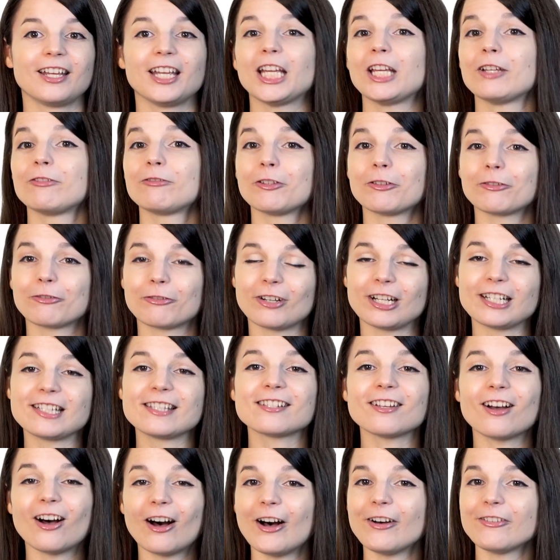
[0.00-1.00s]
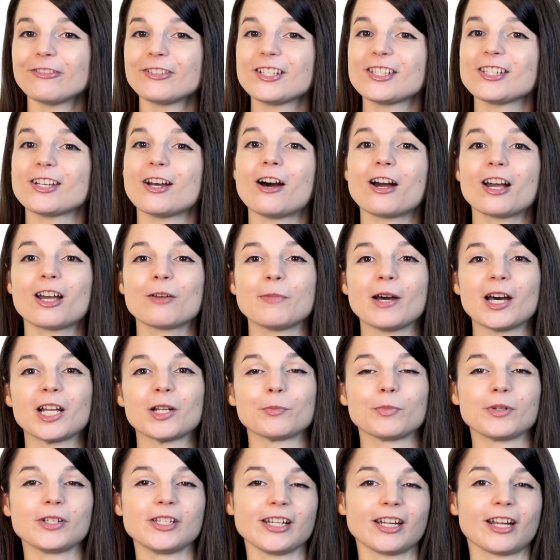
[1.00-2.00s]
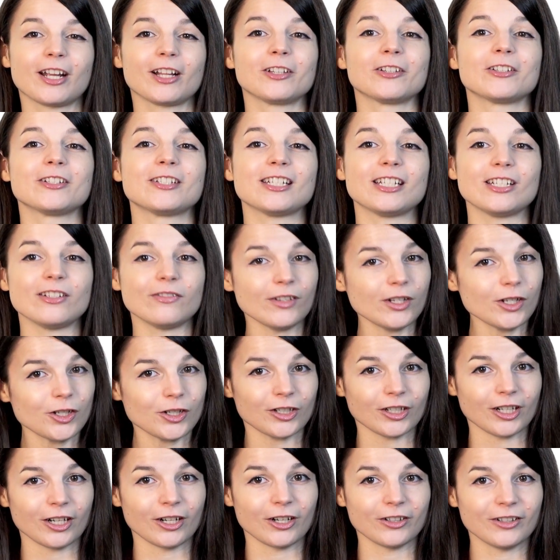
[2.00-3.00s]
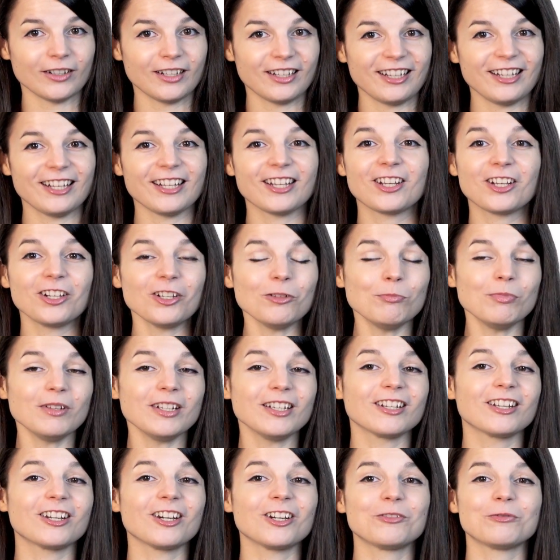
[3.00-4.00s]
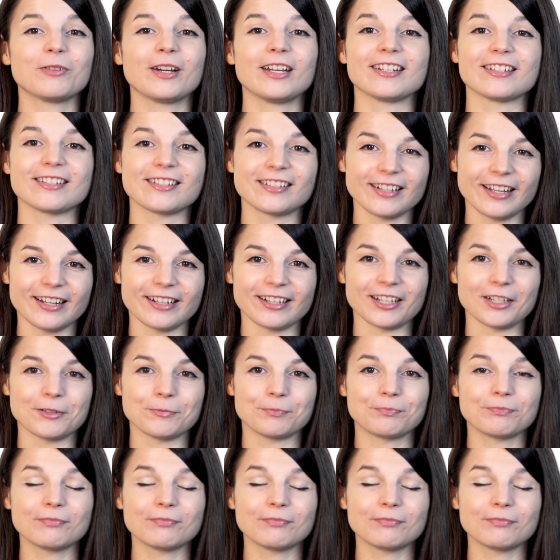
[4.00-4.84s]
If your friends often talk about a particular TV show, it could be a good way to study,